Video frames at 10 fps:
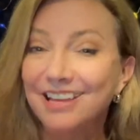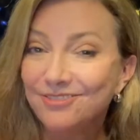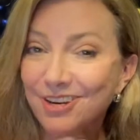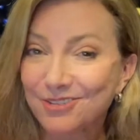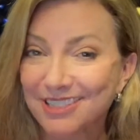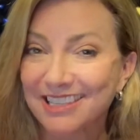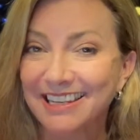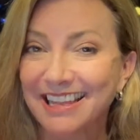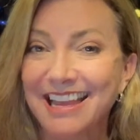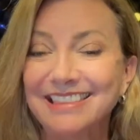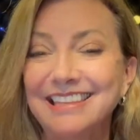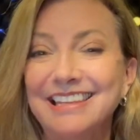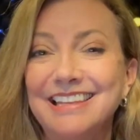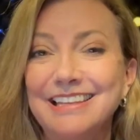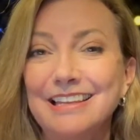and Rick was sitting at
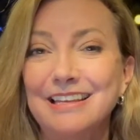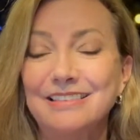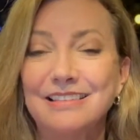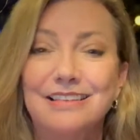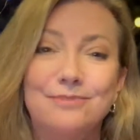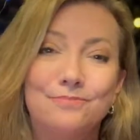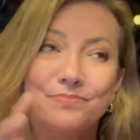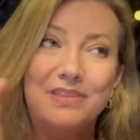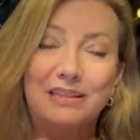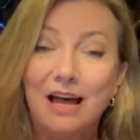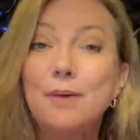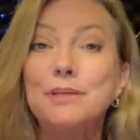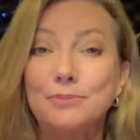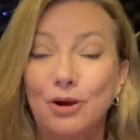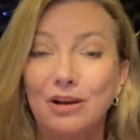the, at the
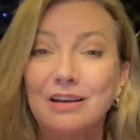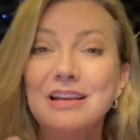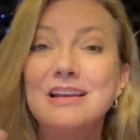lobby bar